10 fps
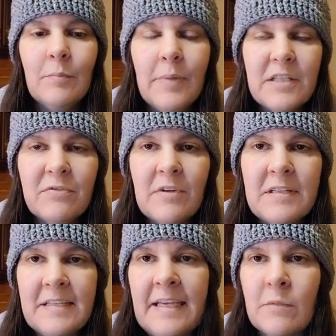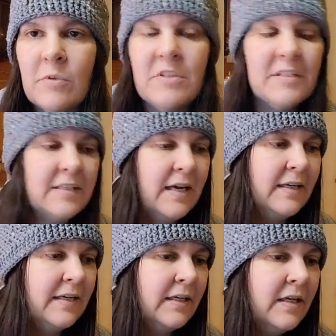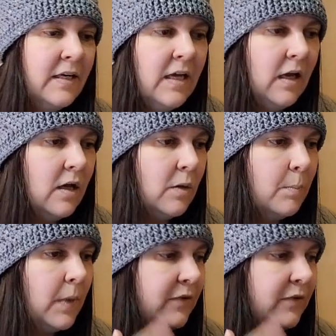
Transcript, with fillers: Best Friends Animal Society. Um,